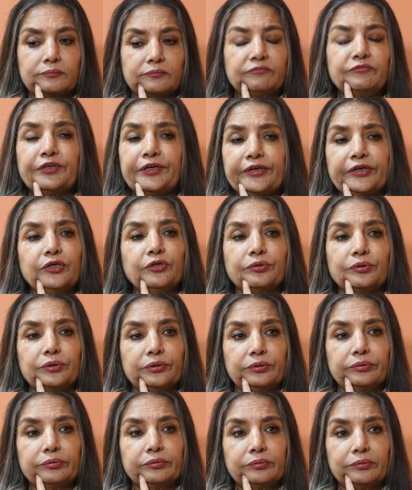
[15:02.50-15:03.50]
Very good.
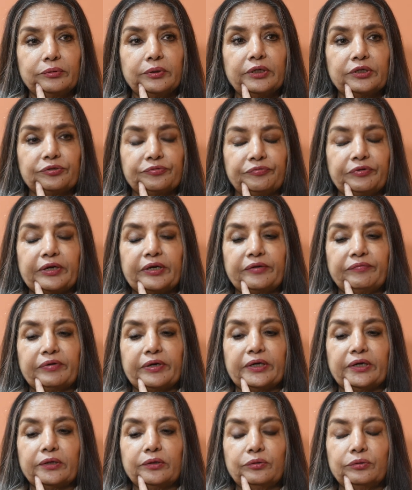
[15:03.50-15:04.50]
It's very,
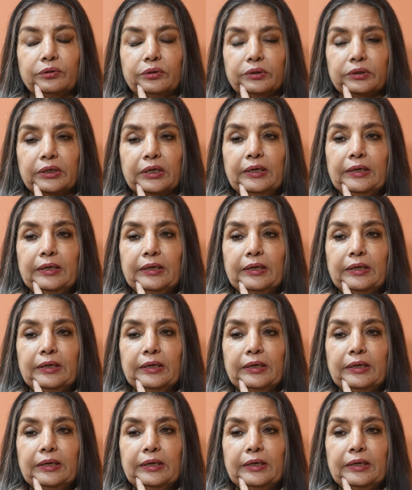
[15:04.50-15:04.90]
very good.